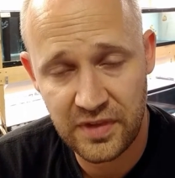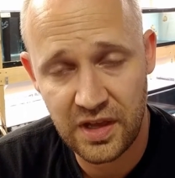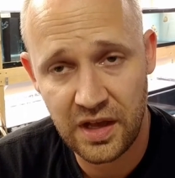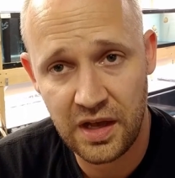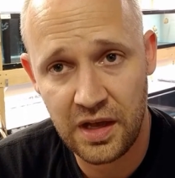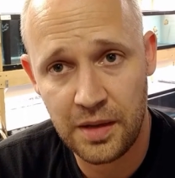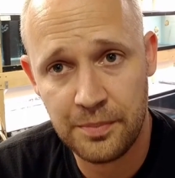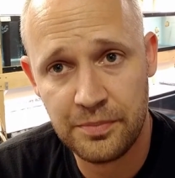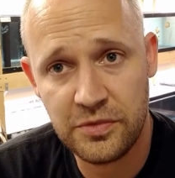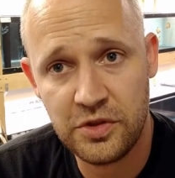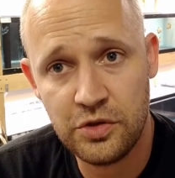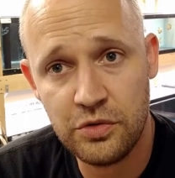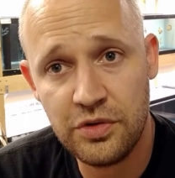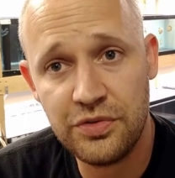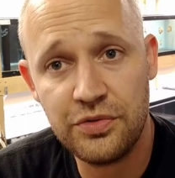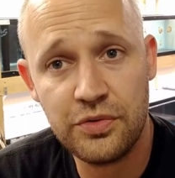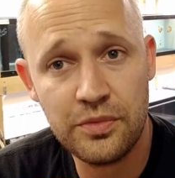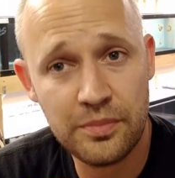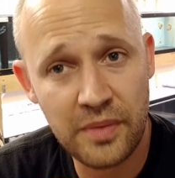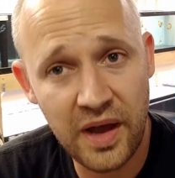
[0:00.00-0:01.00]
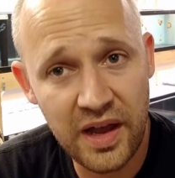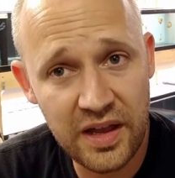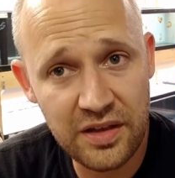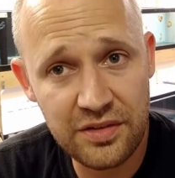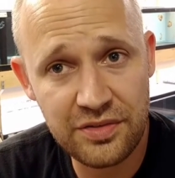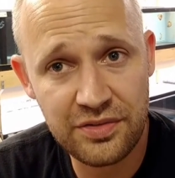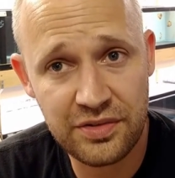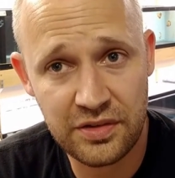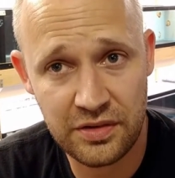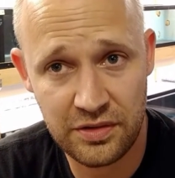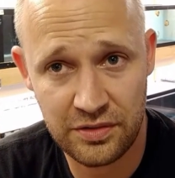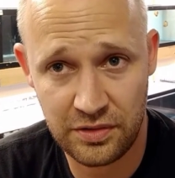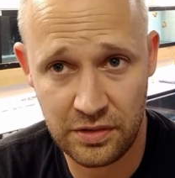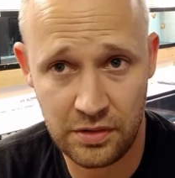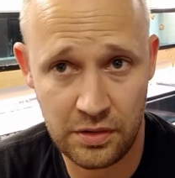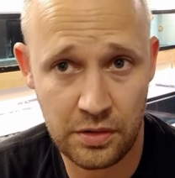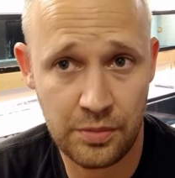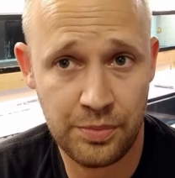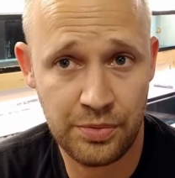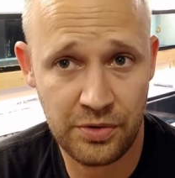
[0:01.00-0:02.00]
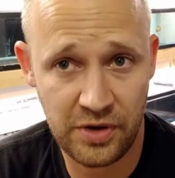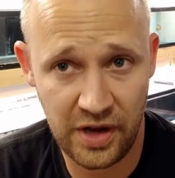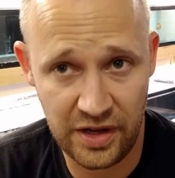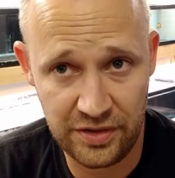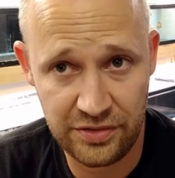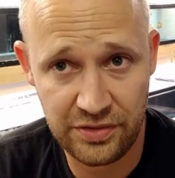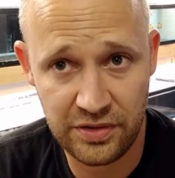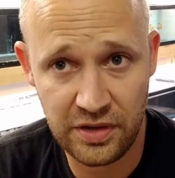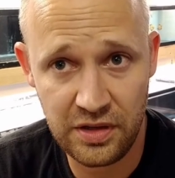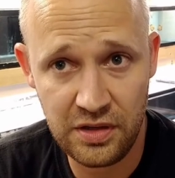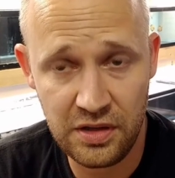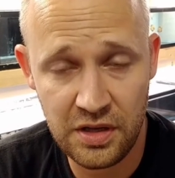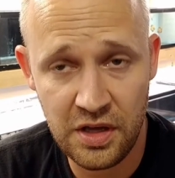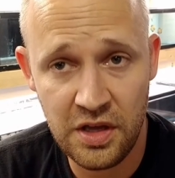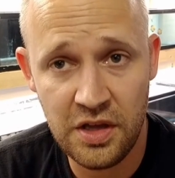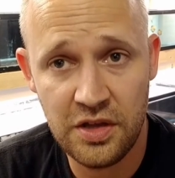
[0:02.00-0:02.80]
Erythromycin is a little pricey,